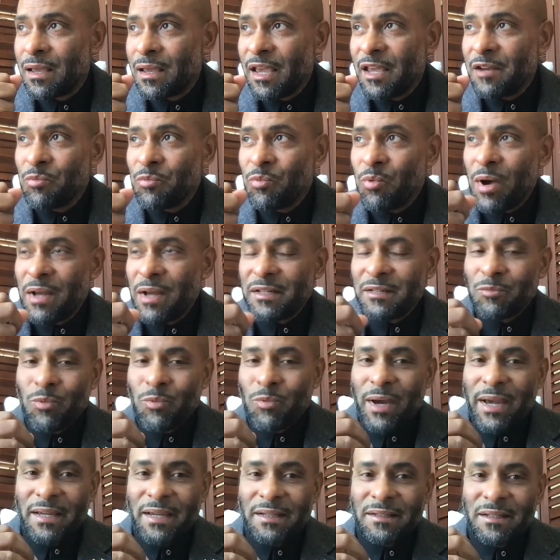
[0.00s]
In what
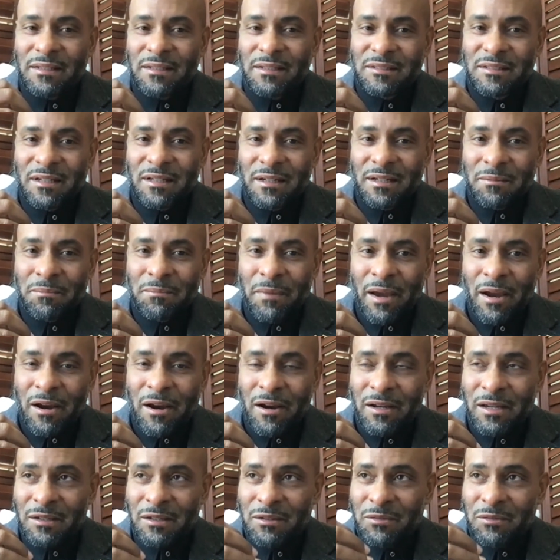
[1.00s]
way does the
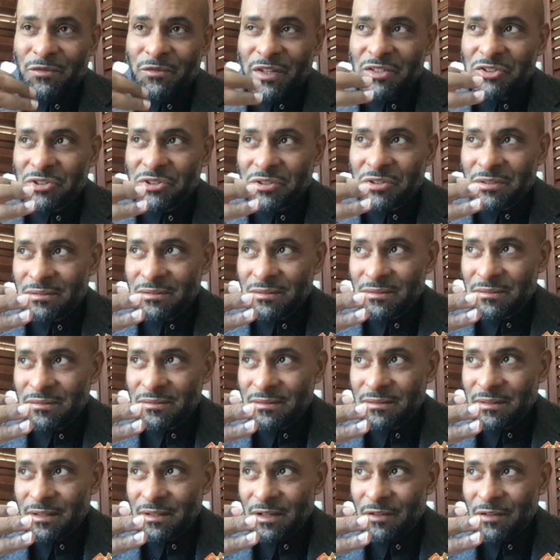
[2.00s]
American vision
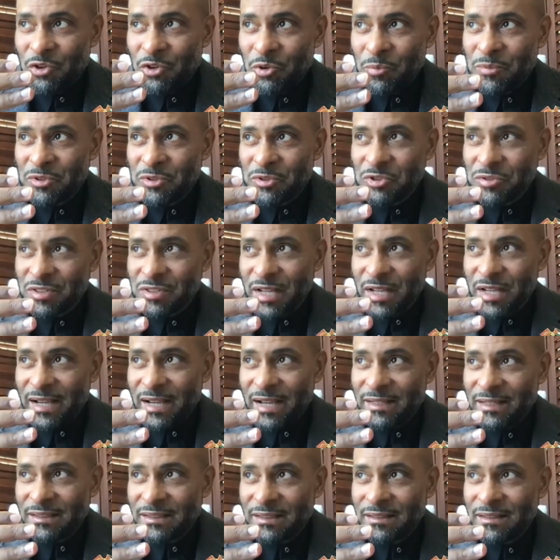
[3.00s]
of human
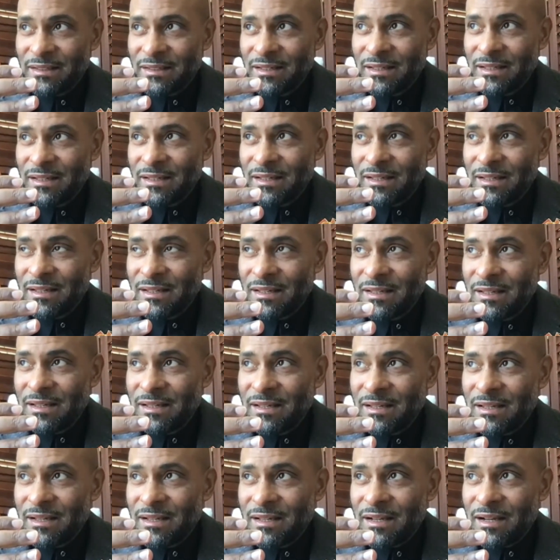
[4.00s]
society
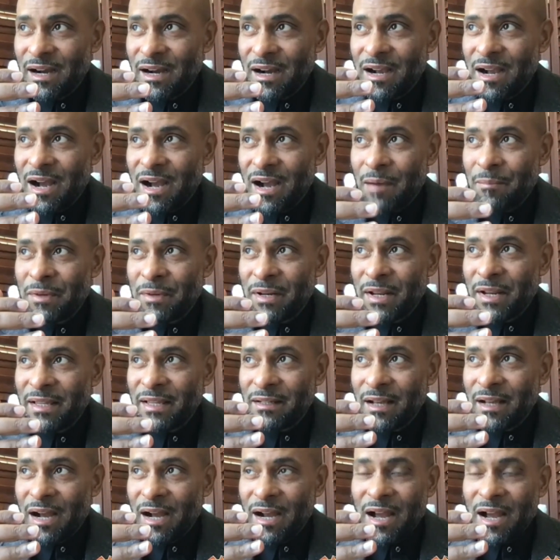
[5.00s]

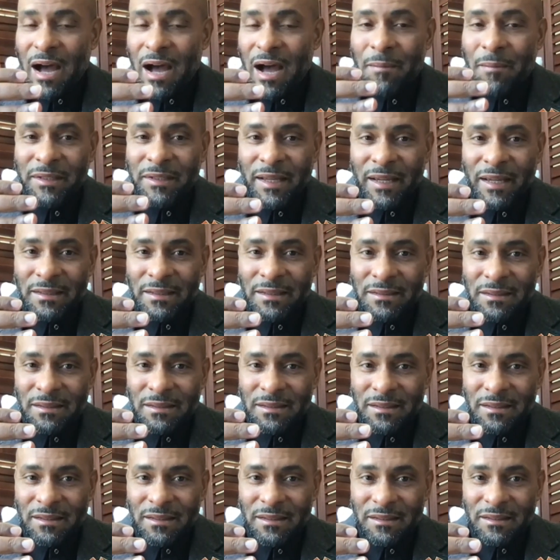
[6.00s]
accommodate
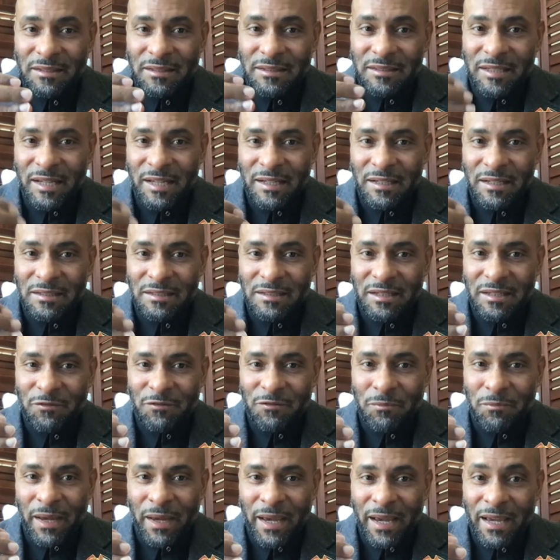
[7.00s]
the dignity
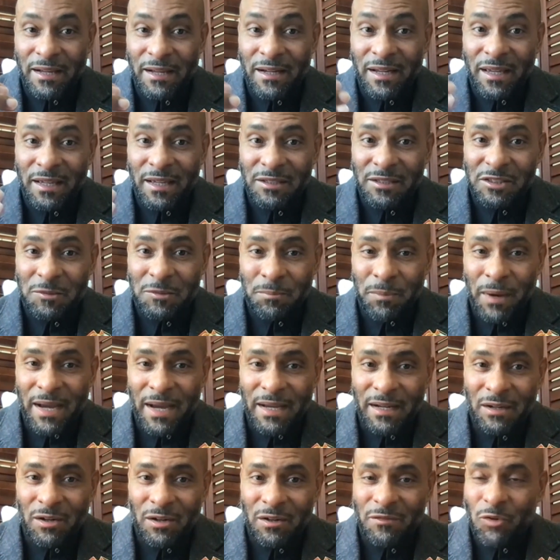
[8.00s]
of man in
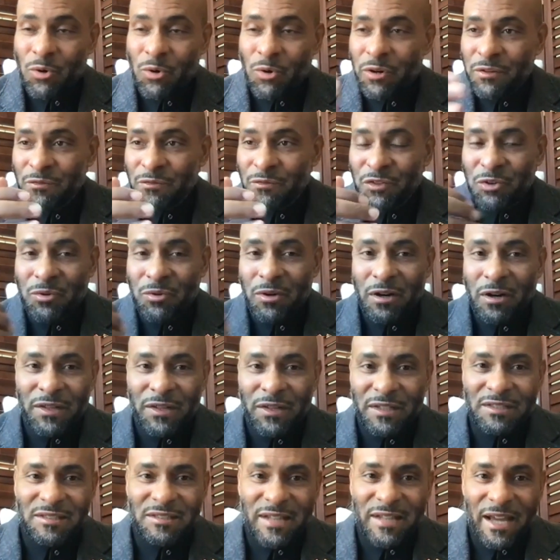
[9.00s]
spite of or in view of
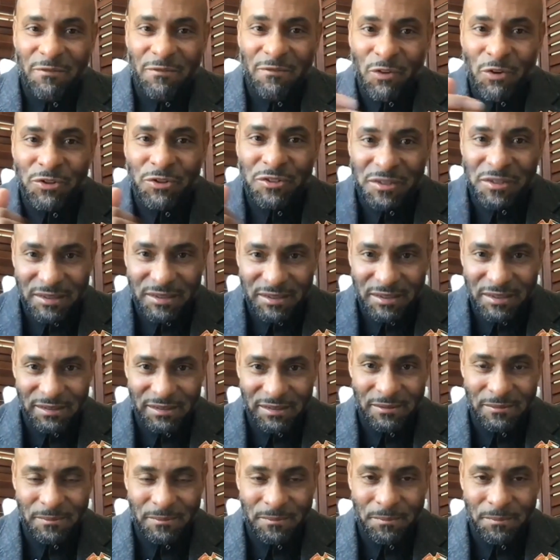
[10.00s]
its diversity?
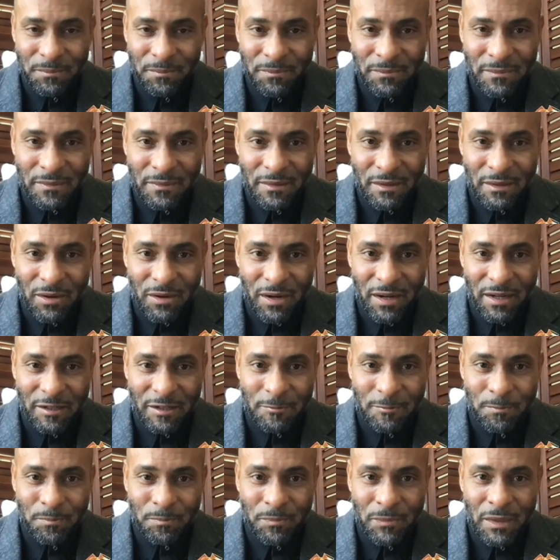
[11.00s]
All
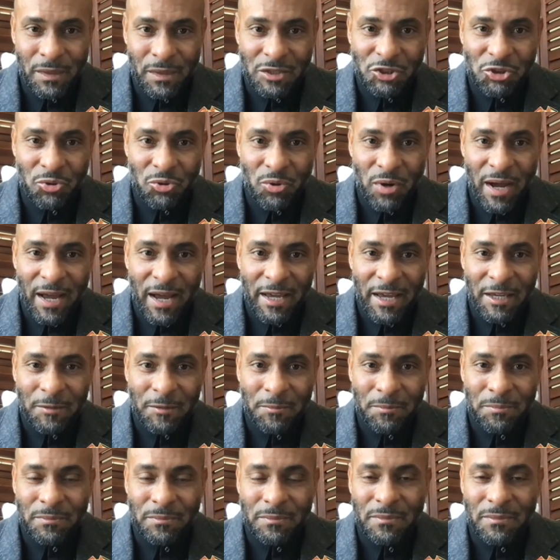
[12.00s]
right.
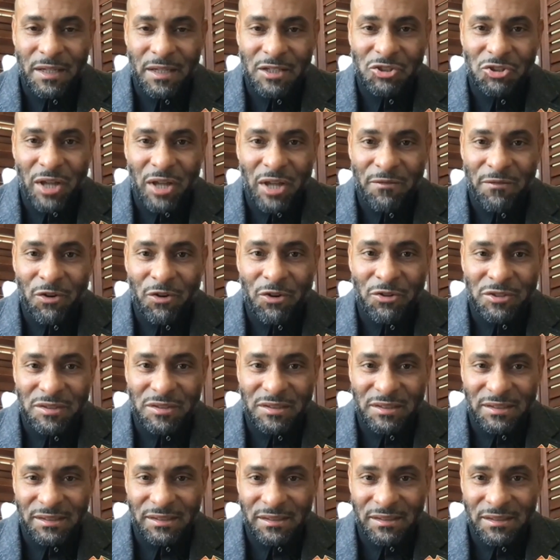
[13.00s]
Shu'aib is
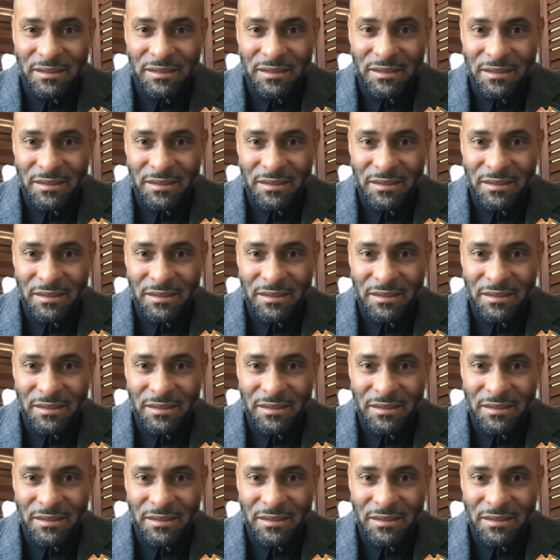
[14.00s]
diversity.